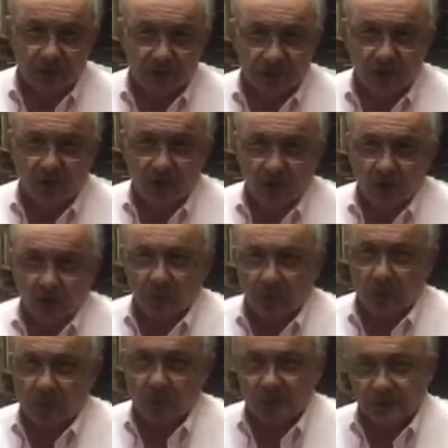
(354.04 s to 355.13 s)
here, so we'll
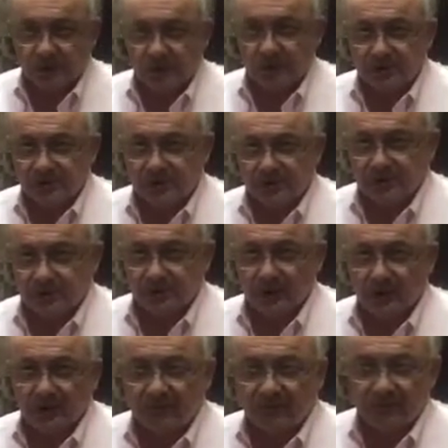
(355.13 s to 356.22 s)
probably switch to some
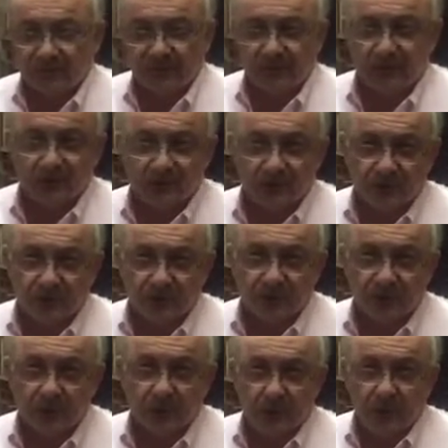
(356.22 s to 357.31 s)
nonfiction next
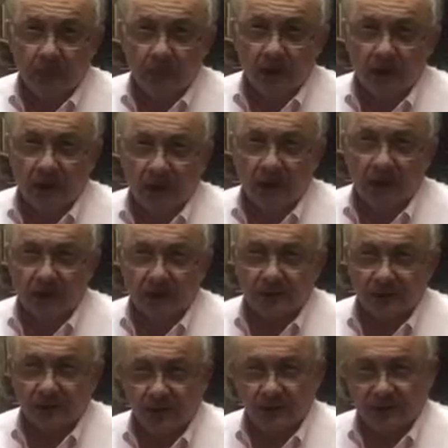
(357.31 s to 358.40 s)
week
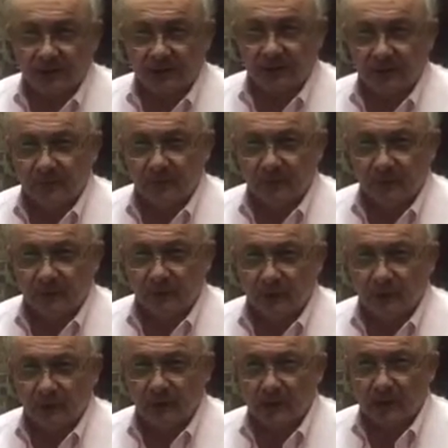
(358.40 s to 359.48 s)
to try to give
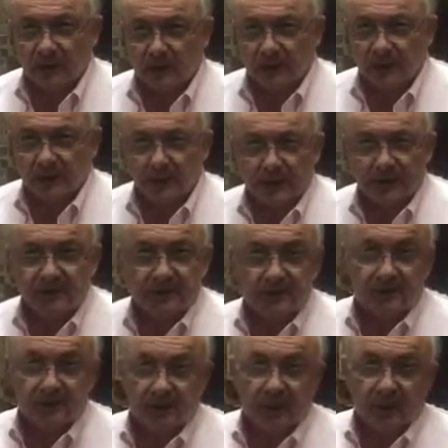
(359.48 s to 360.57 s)
you some
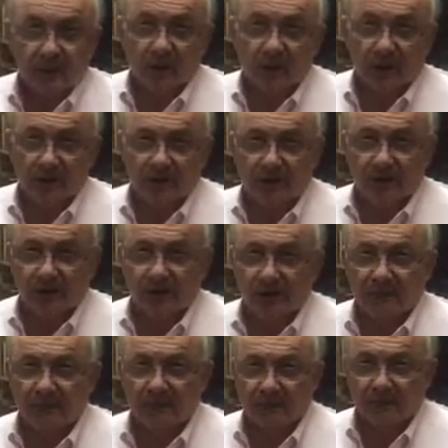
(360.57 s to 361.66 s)
ideas about collecting
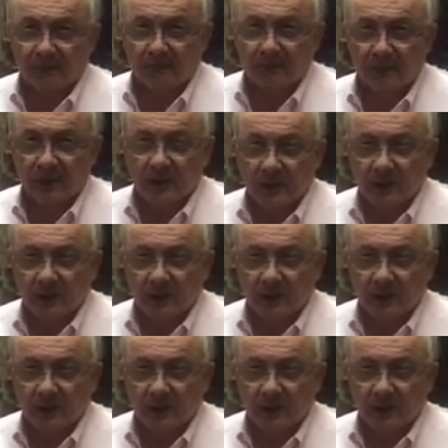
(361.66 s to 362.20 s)
nonfiction.